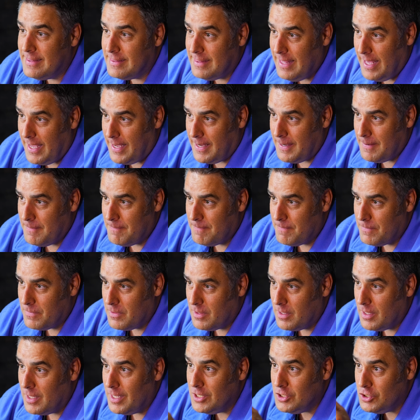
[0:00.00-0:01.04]
thing
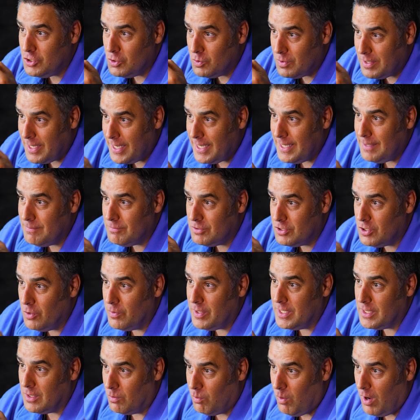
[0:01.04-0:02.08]
is you keep
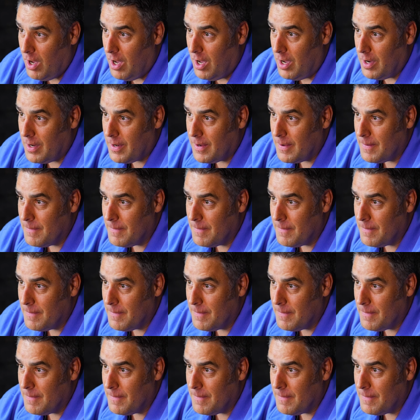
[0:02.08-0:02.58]
doing the work.